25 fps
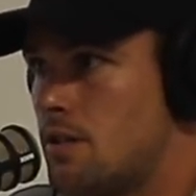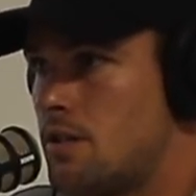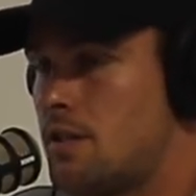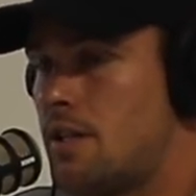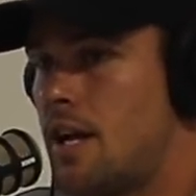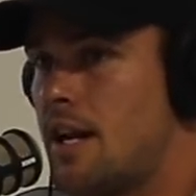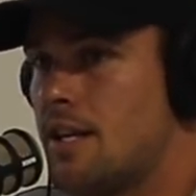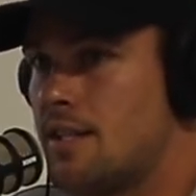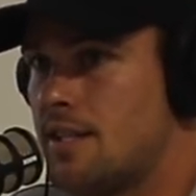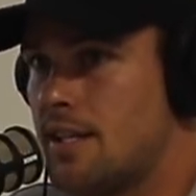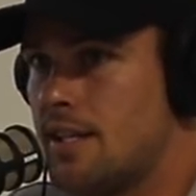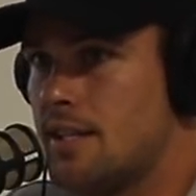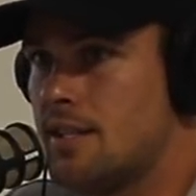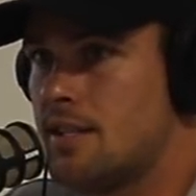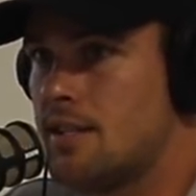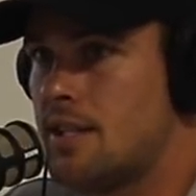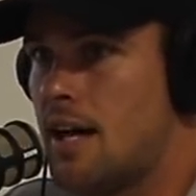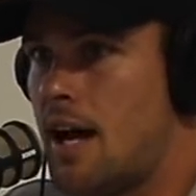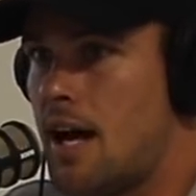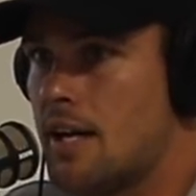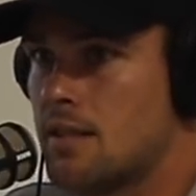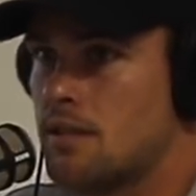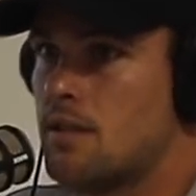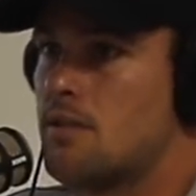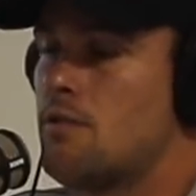Started seeing
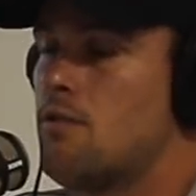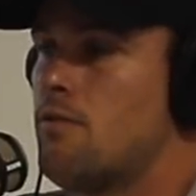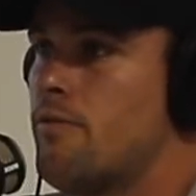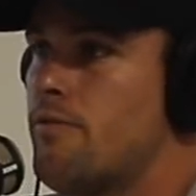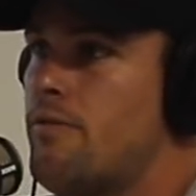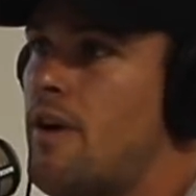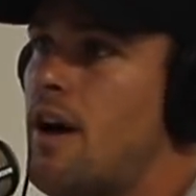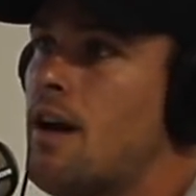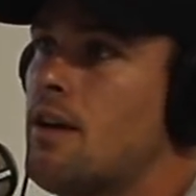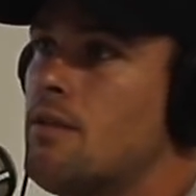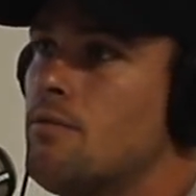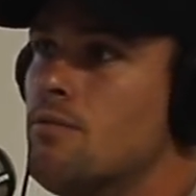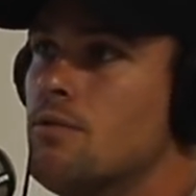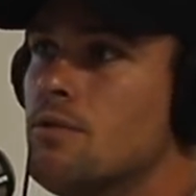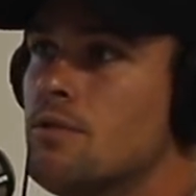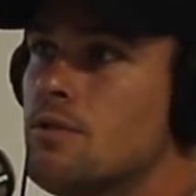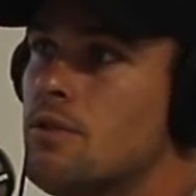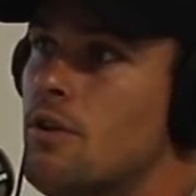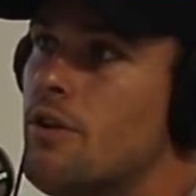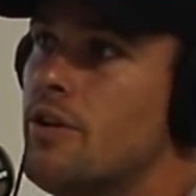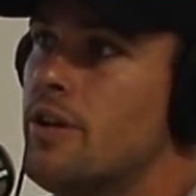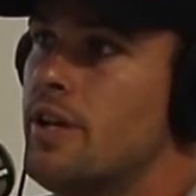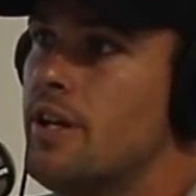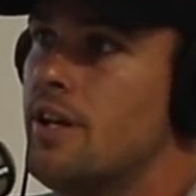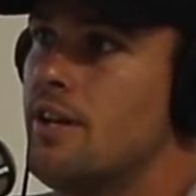stars, and I thought, fuck, what's
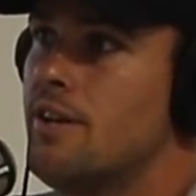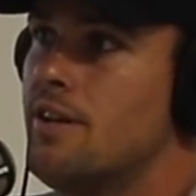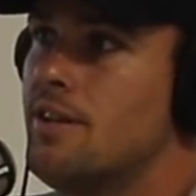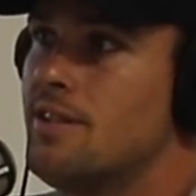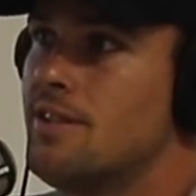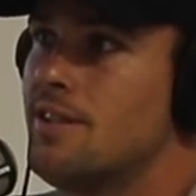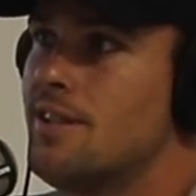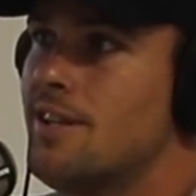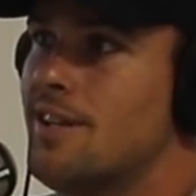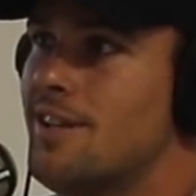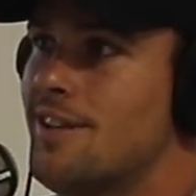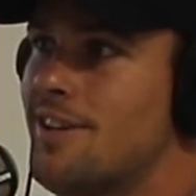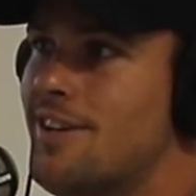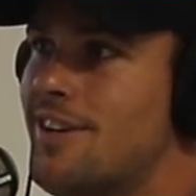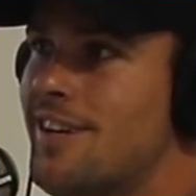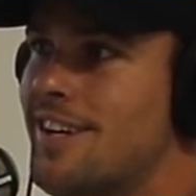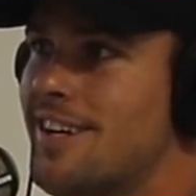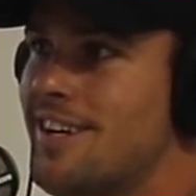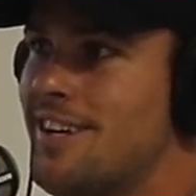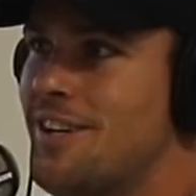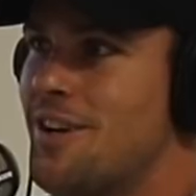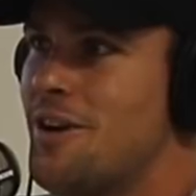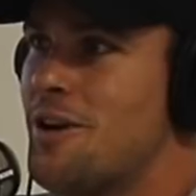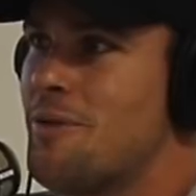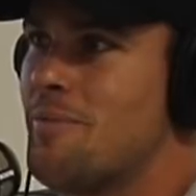on here, isn't it?
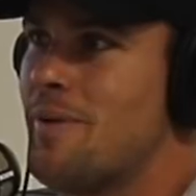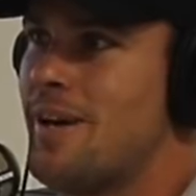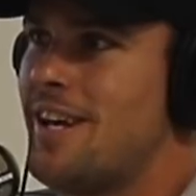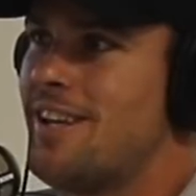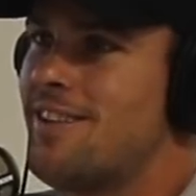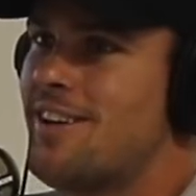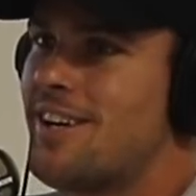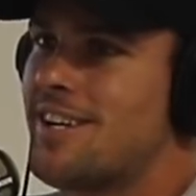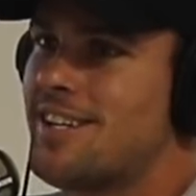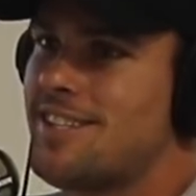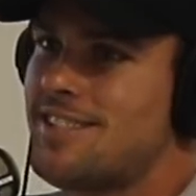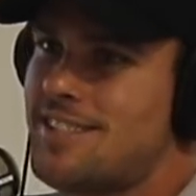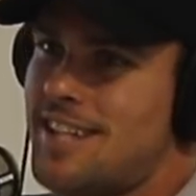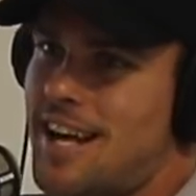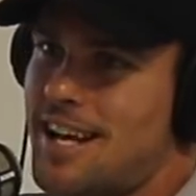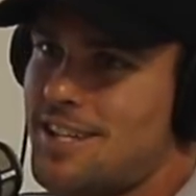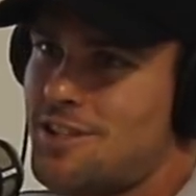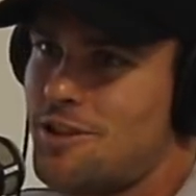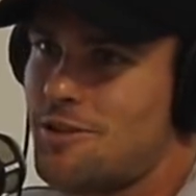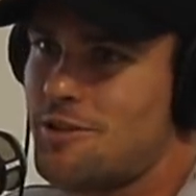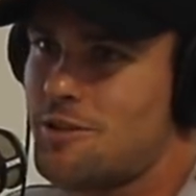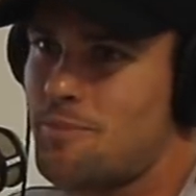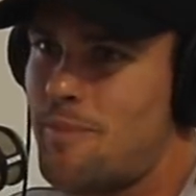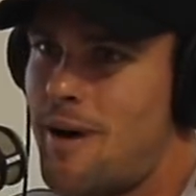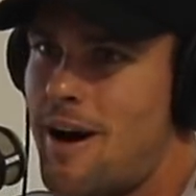Like, you know what I mean? Like, it
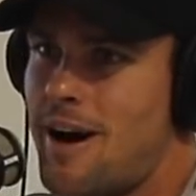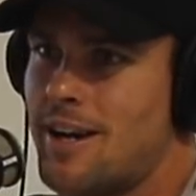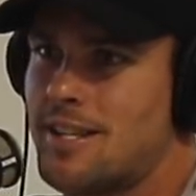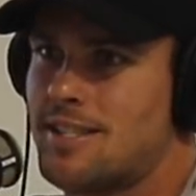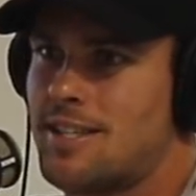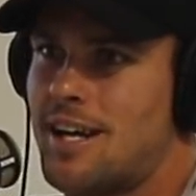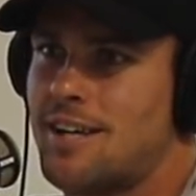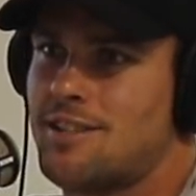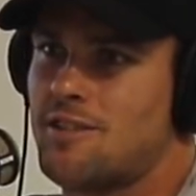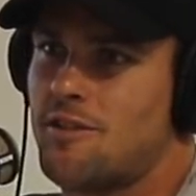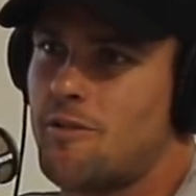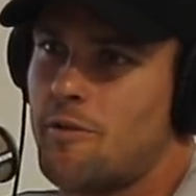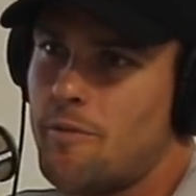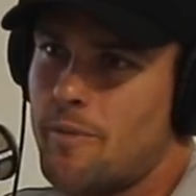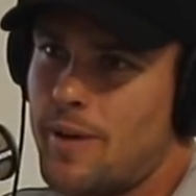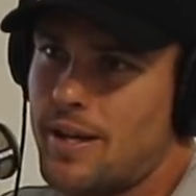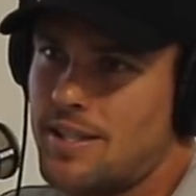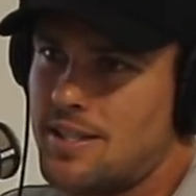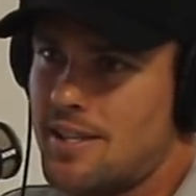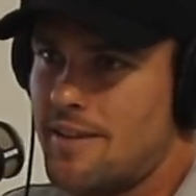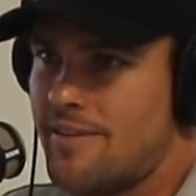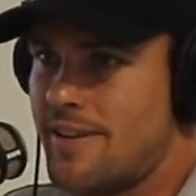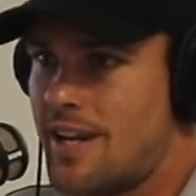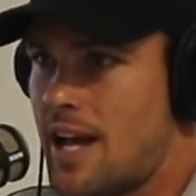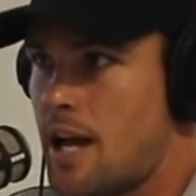starts off sparring, starts off about
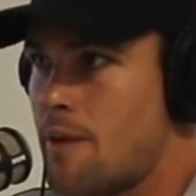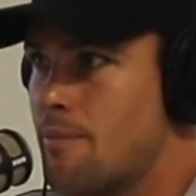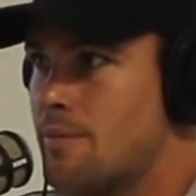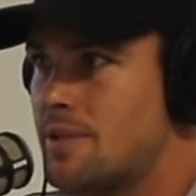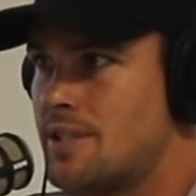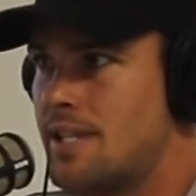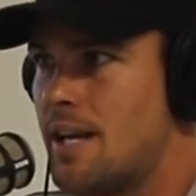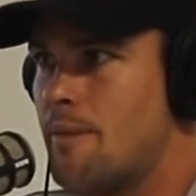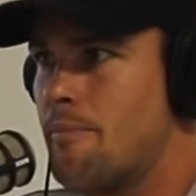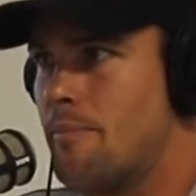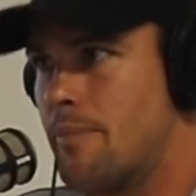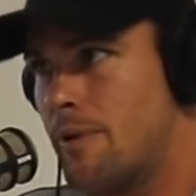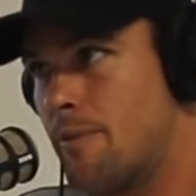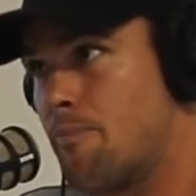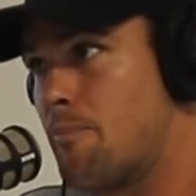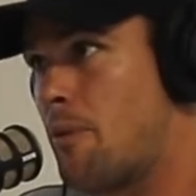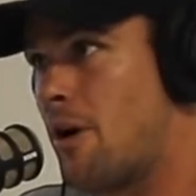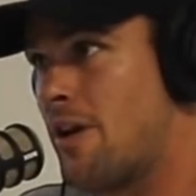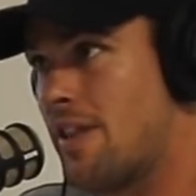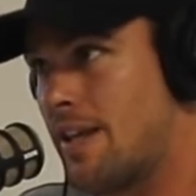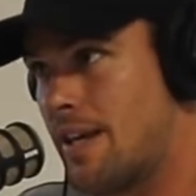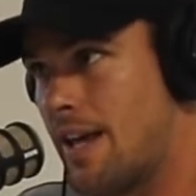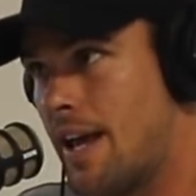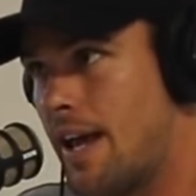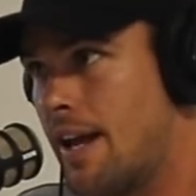70-80%, but
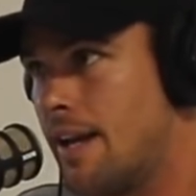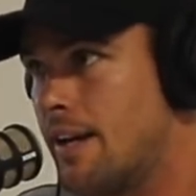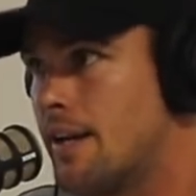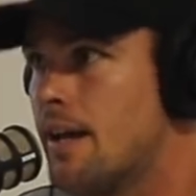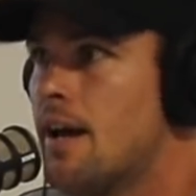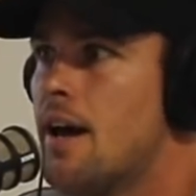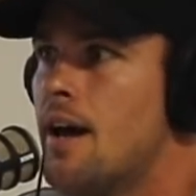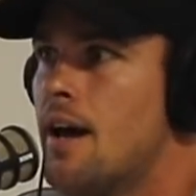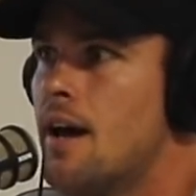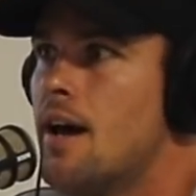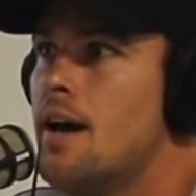by the end,